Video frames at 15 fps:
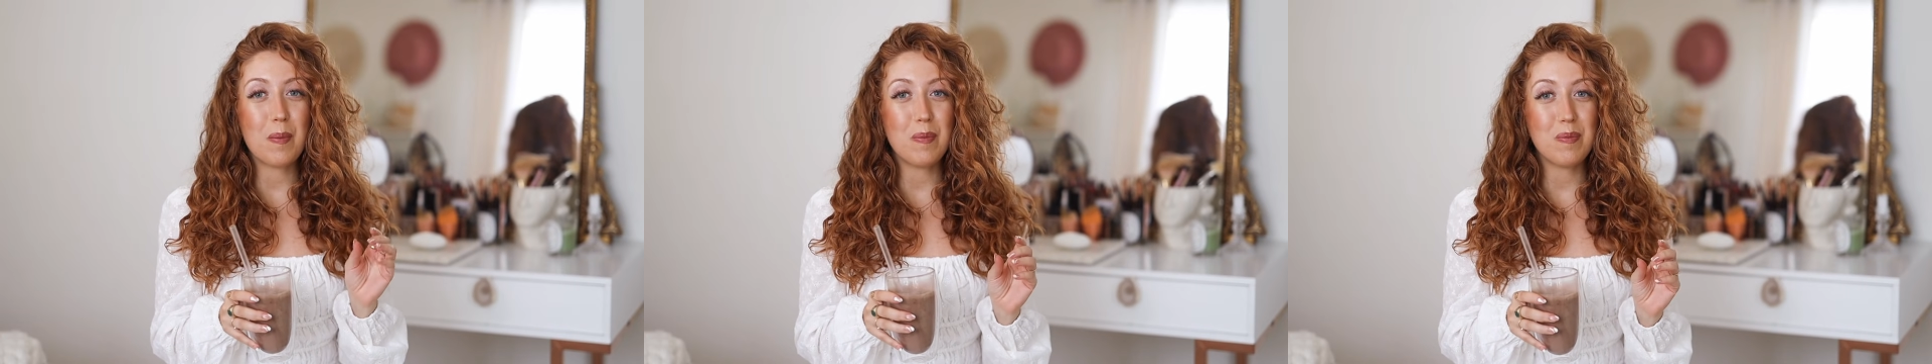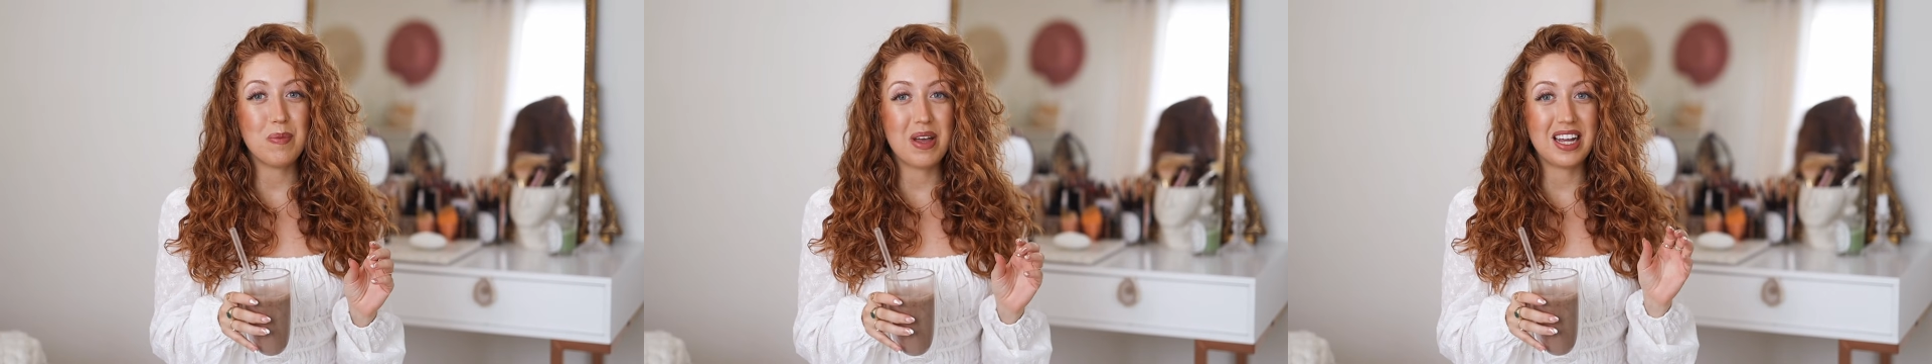
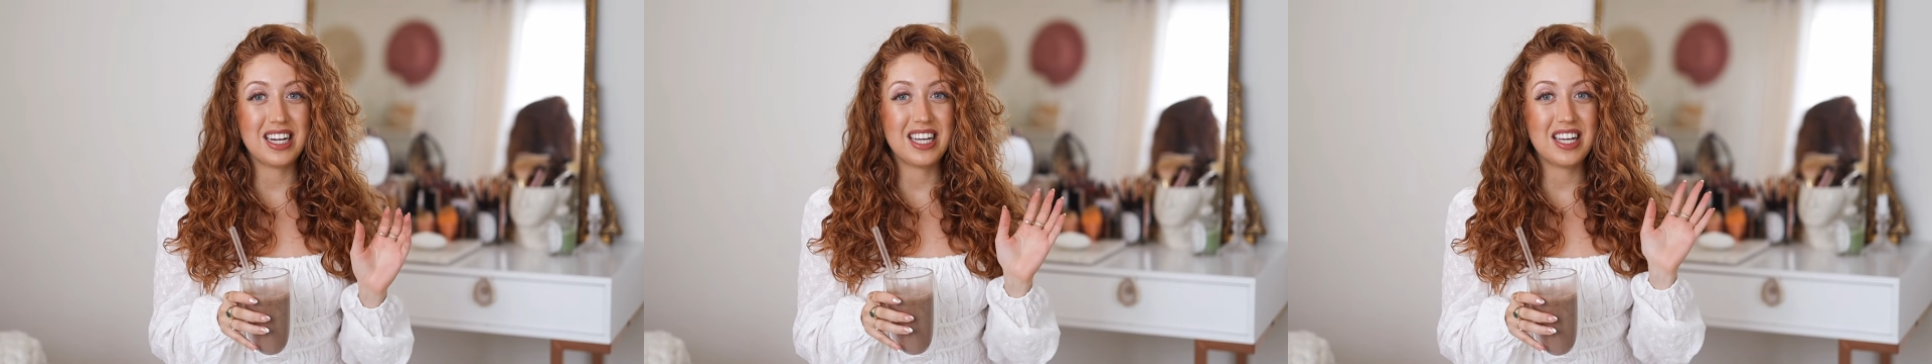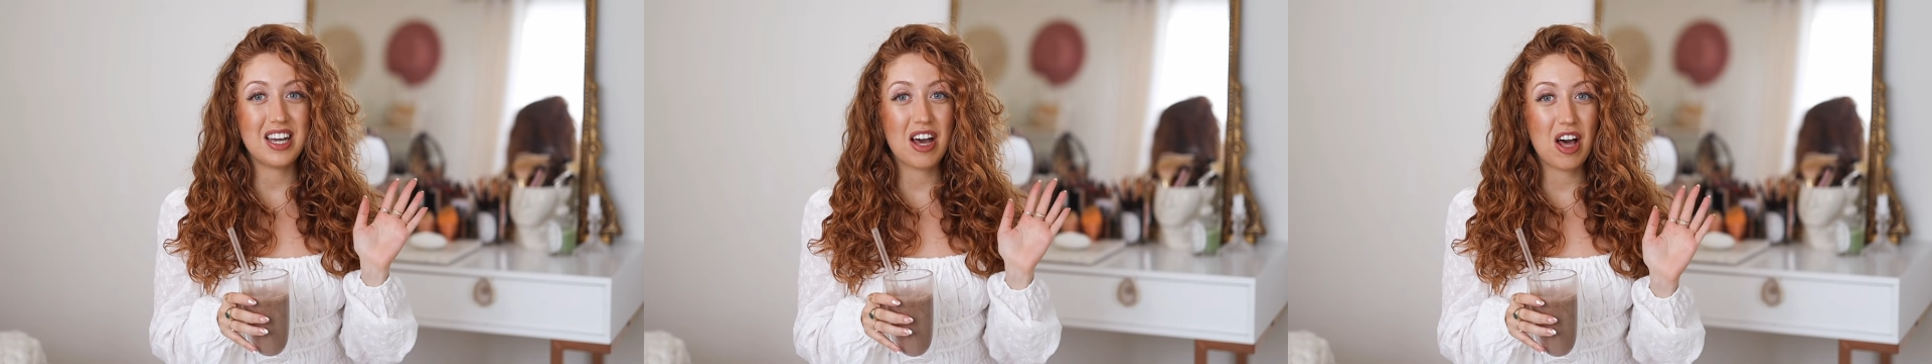
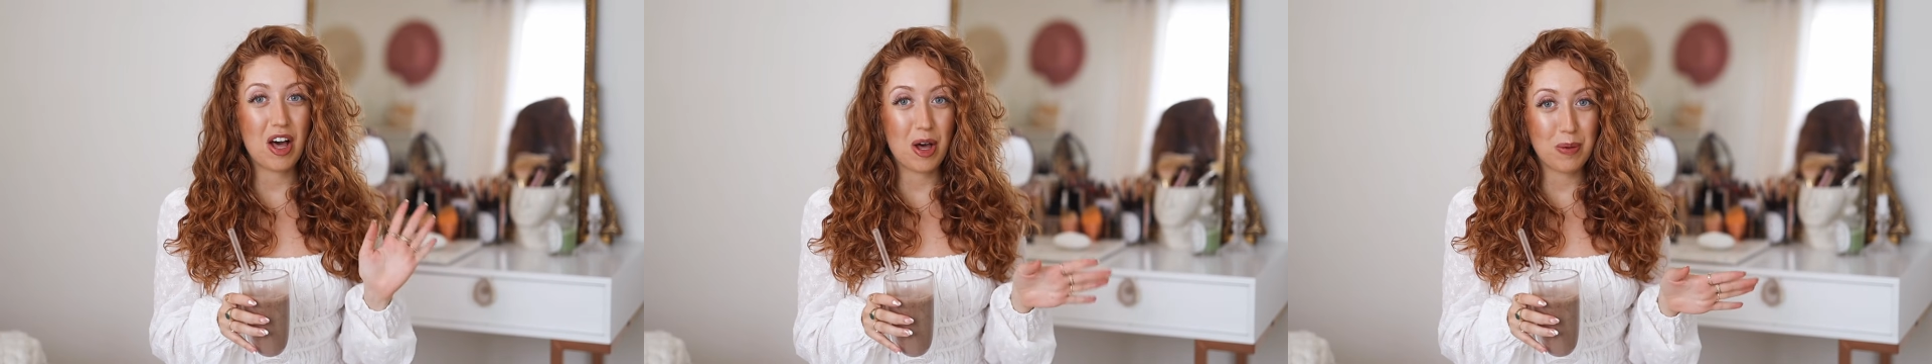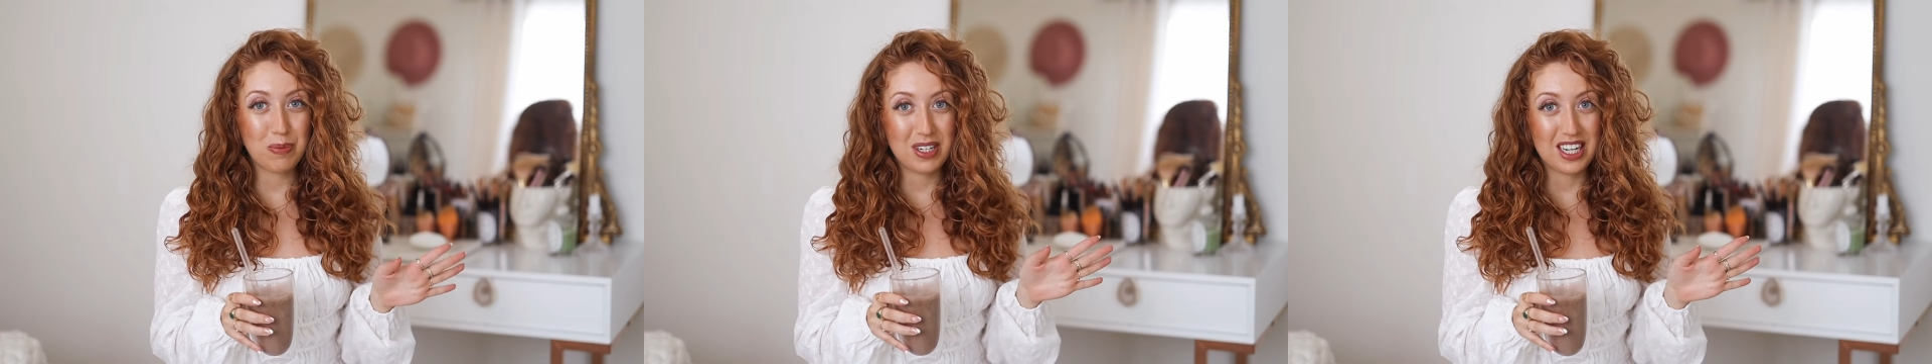many
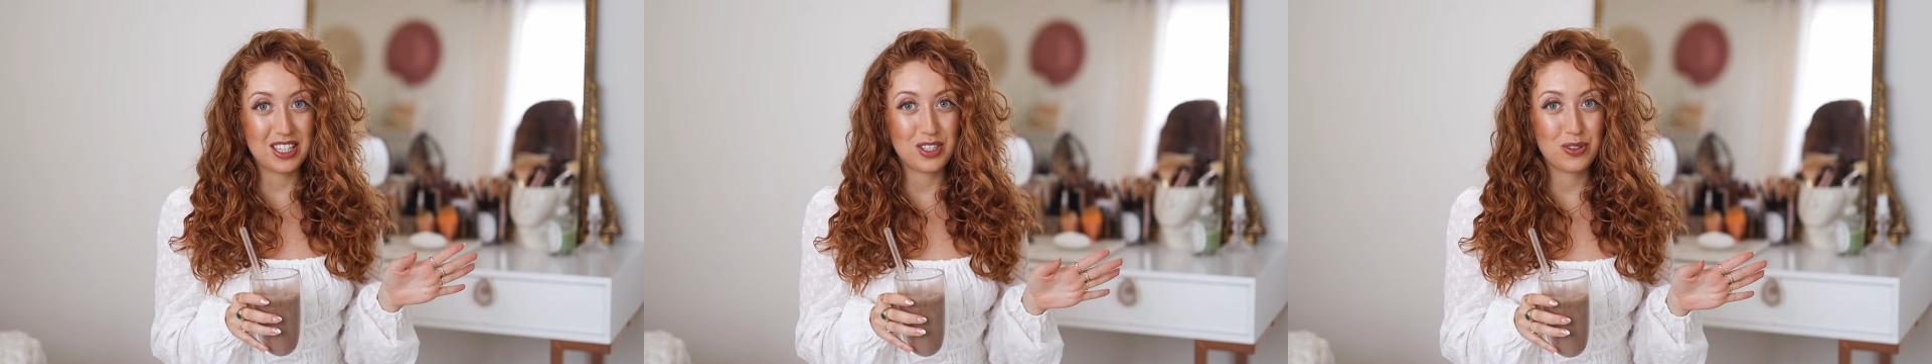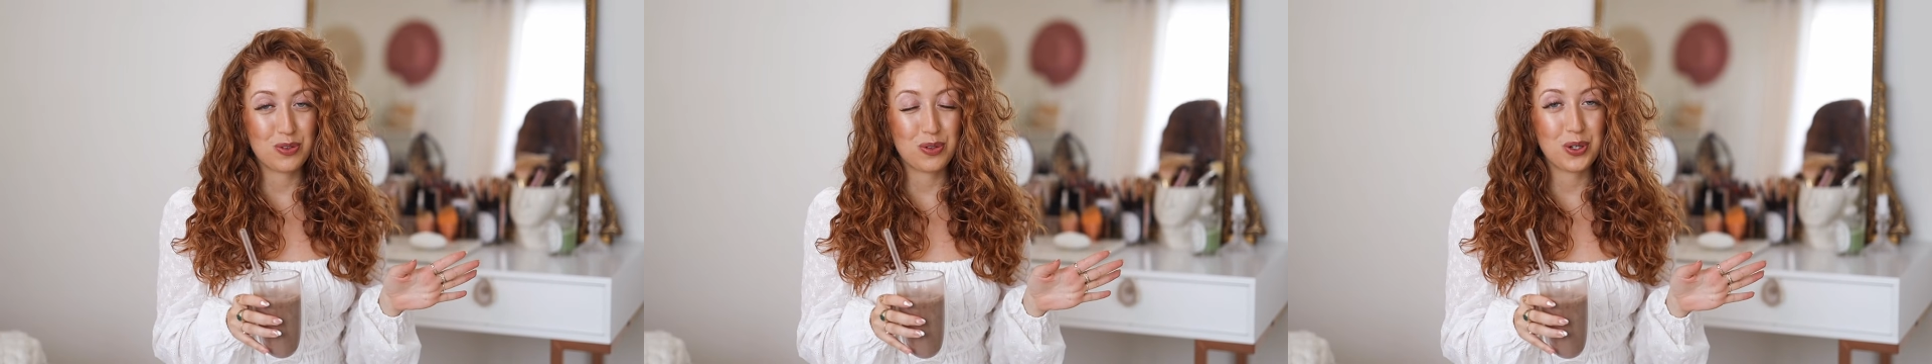
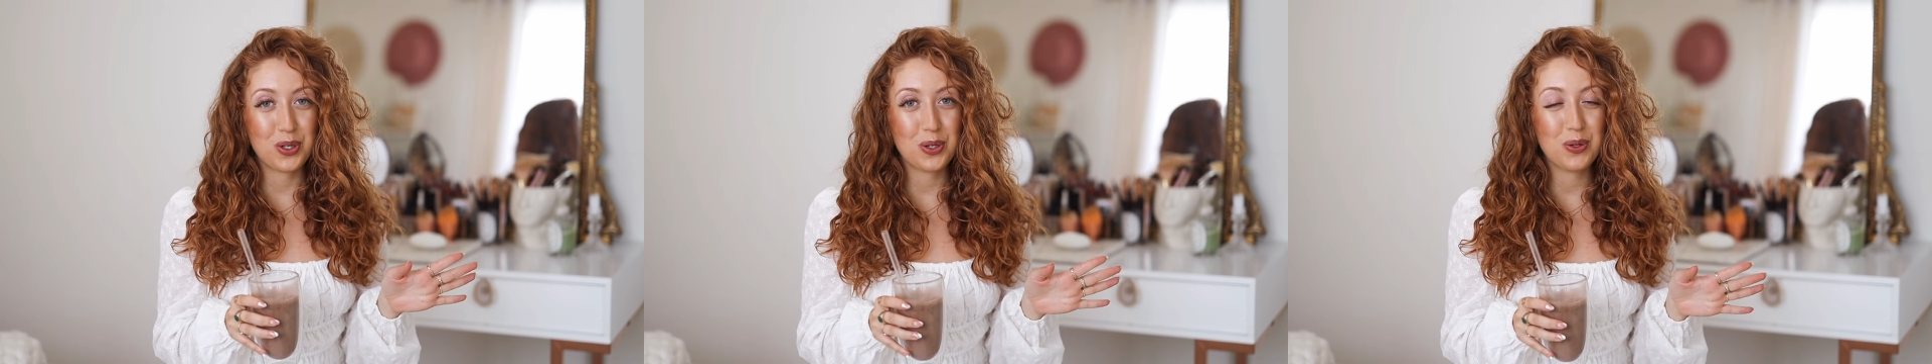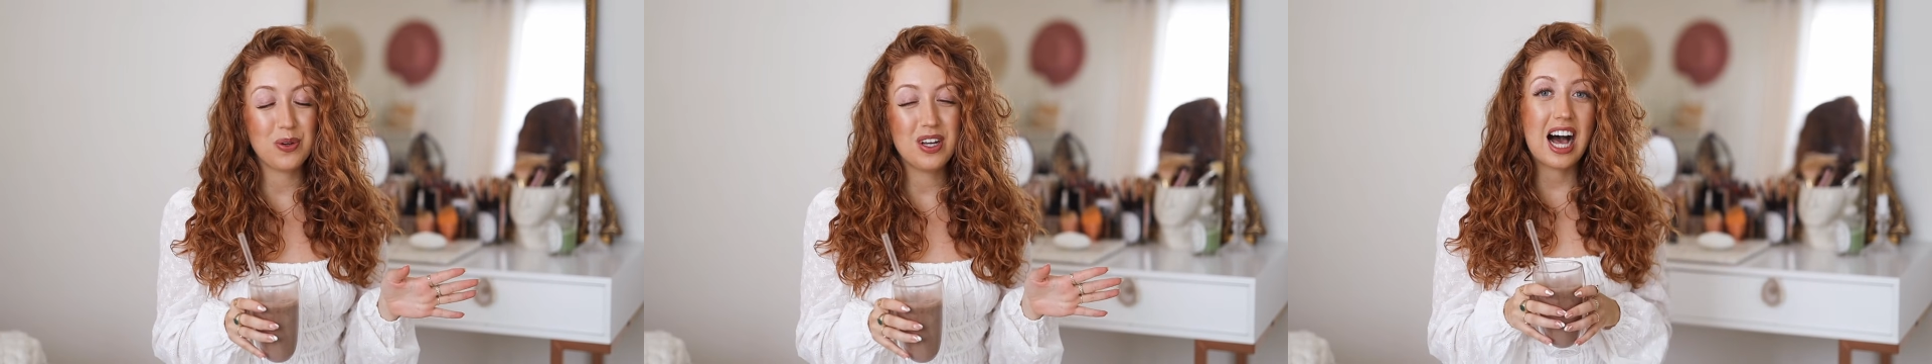updates for
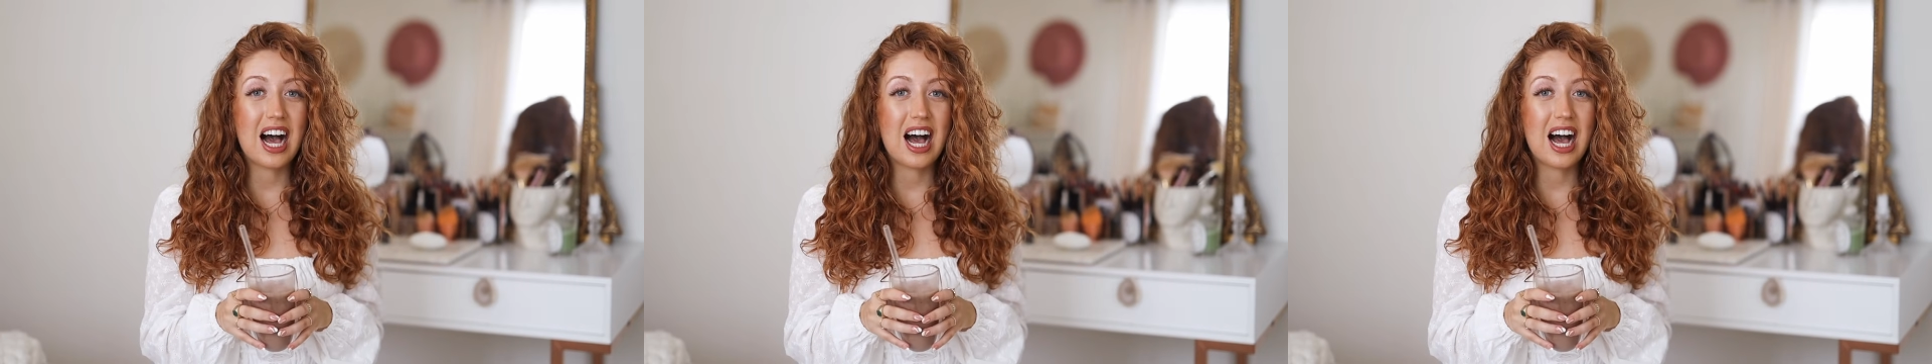you.